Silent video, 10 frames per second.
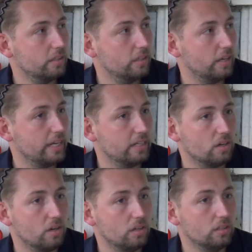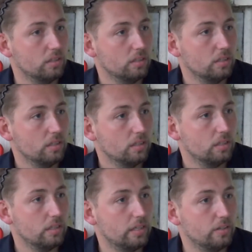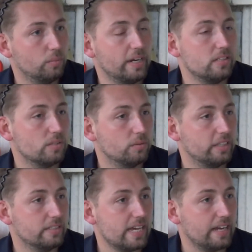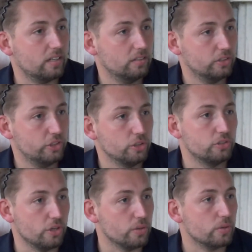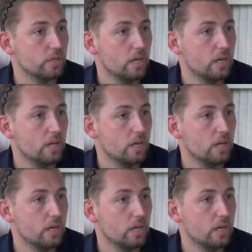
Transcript: like in the ways that the attack should do.